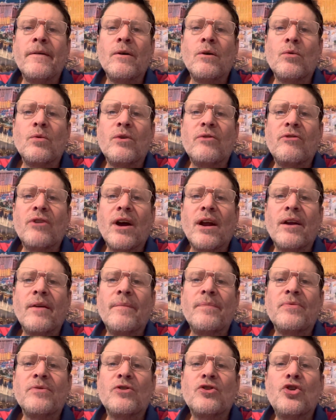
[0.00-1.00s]
We've got
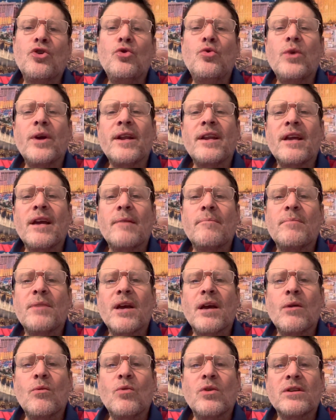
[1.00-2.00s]
2 in the
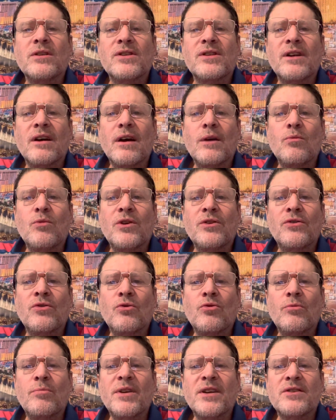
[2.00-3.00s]
NBA, 1 side, 1
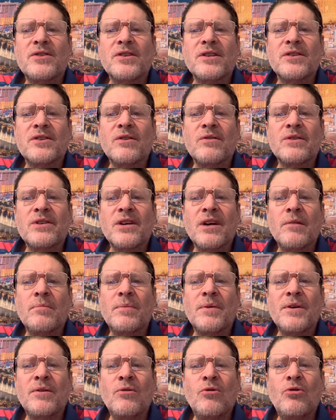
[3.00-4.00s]
total, big 6-star side
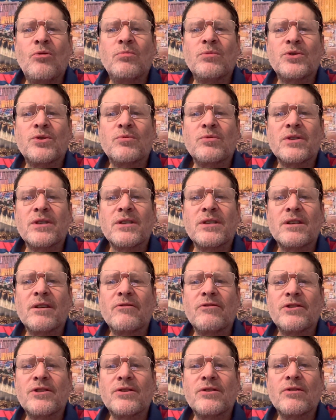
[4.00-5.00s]
play. Almost was a
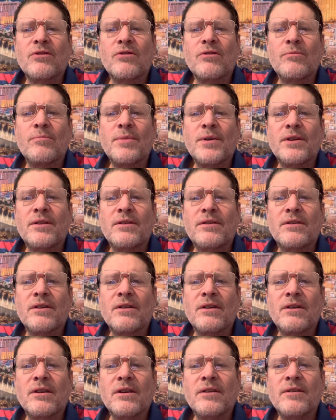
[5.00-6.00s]
7-star, but
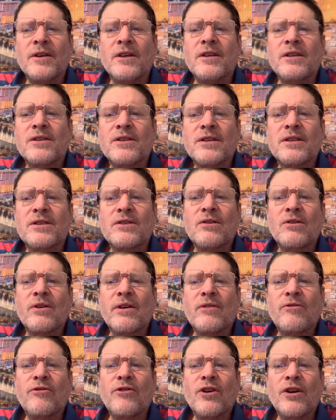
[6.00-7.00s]
6-star
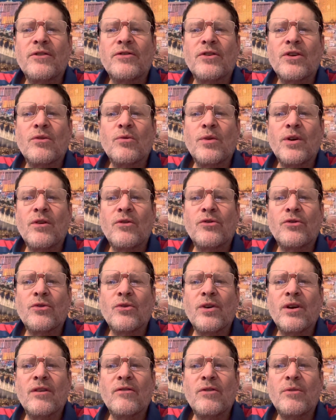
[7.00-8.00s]
and a 5-star. We also
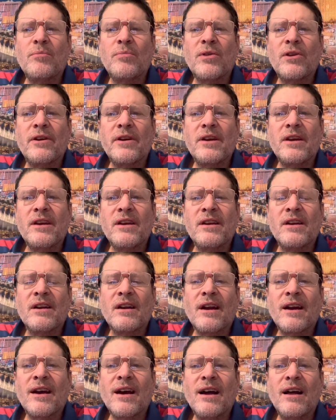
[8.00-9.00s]
have a play in
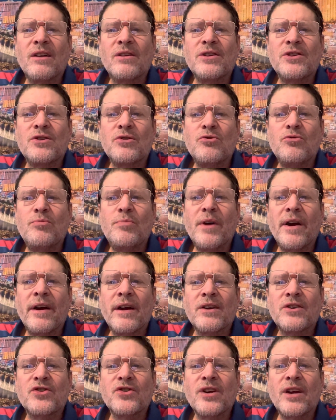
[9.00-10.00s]
college hoop
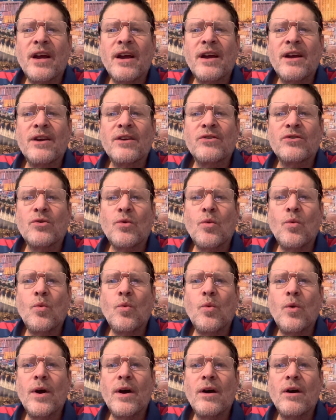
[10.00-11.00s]
action as
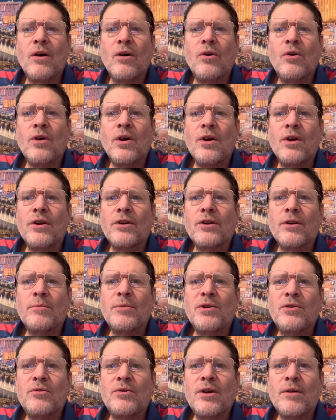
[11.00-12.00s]
well.
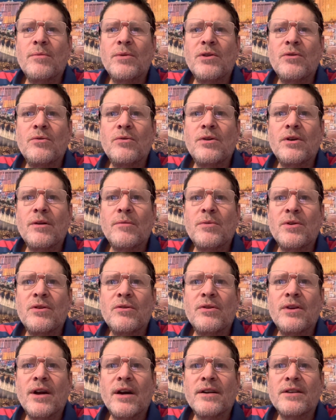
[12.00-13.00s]

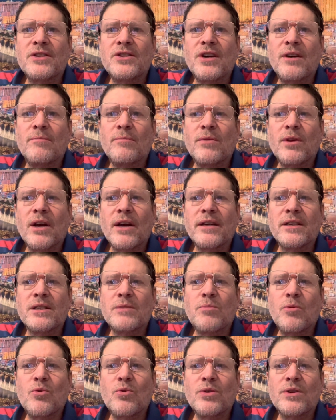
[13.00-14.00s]

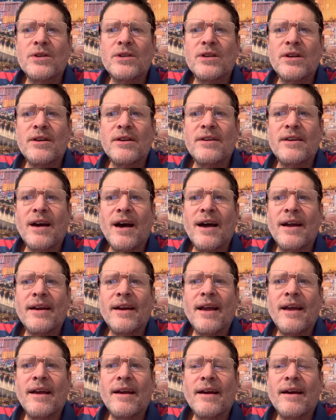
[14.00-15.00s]

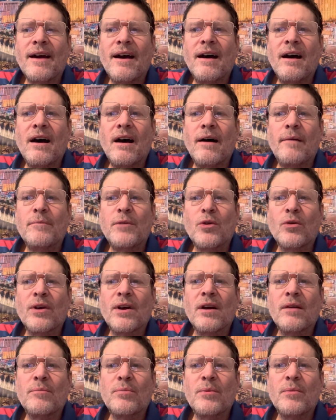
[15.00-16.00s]
www.gemlinesports.com. Your
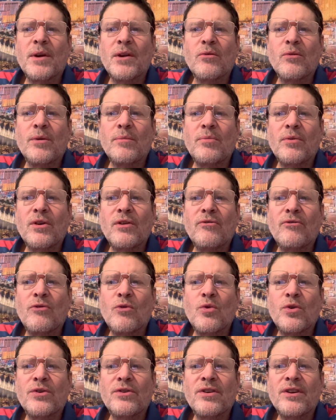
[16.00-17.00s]
complimentary play
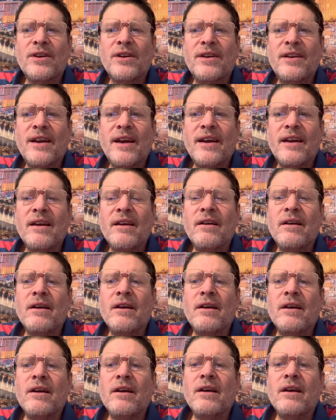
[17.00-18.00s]
for today
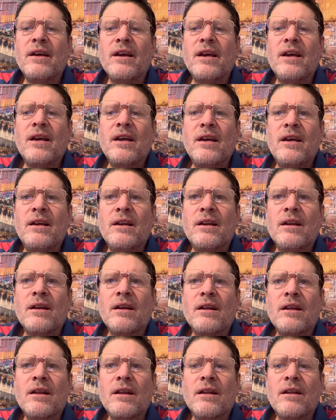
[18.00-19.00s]
in
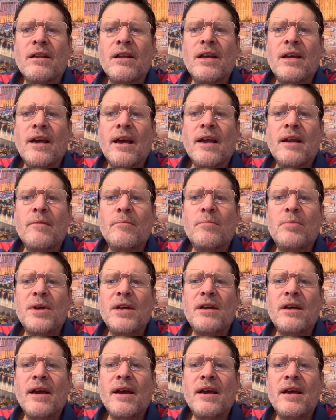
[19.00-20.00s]
the
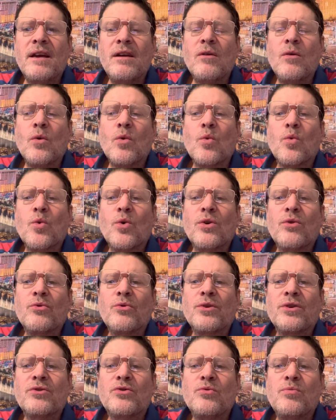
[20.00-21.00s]
NBA. We're
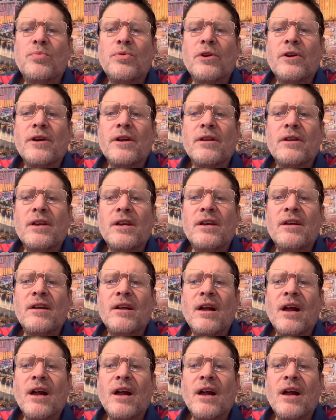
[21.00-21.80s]
going to play the